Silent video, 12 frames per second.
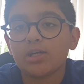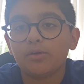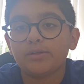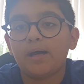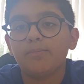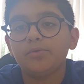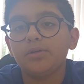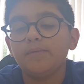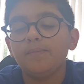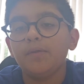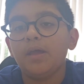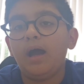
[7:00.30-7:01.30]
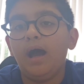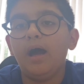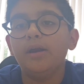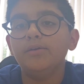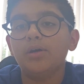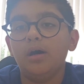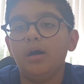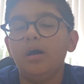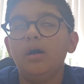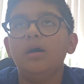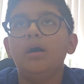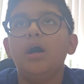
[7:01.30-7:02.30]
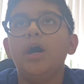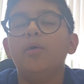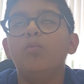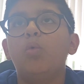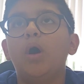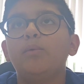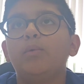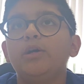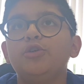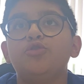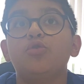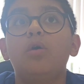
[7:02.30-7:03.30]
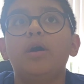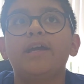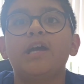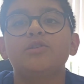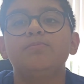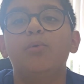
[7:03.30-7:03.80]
Southampton and a 1-1 draw against